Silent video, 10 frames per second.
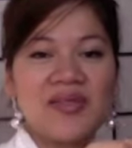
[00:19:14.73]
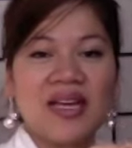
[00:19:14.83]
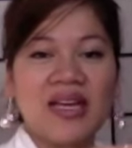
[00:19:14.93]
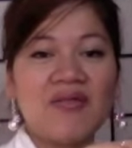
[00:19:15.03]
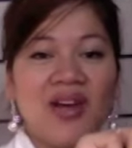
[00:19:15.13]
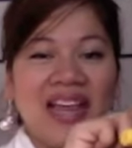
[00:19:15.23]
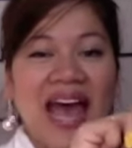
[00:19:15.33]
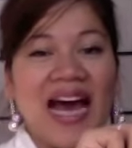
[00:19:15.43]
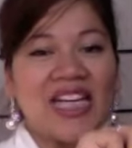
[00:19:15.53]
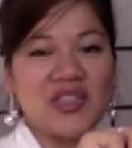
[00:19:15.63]
Like it really
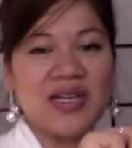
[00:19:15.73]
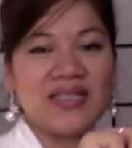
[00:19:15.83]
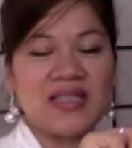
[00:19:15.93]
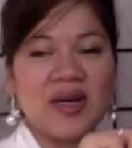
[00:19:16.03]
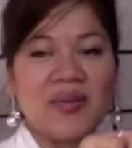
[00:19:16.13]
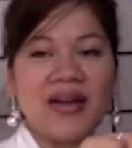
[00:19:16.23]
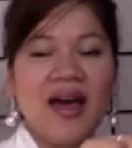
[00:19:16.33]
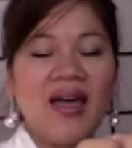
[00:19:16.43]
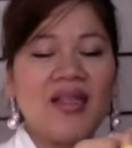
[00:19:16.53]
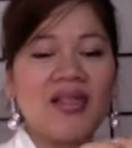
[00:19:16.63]
hydrates them and
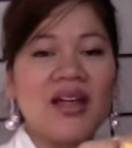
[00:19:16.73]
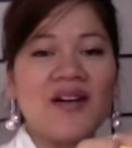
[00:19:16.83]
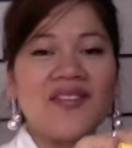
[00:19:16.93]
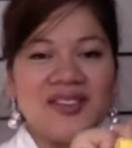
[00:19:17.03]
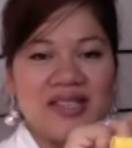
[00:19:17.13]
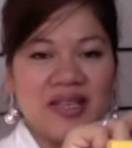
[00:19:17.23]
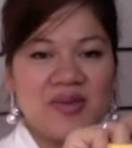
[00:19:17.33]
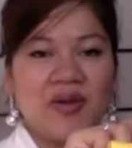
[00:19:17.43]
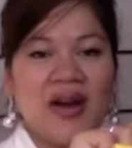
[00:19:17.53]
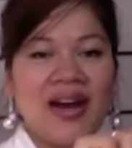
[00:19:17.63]
I love using this
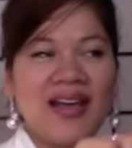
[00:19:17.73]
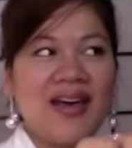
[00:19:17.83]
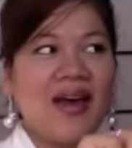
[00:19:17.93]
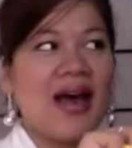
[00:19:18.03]
product.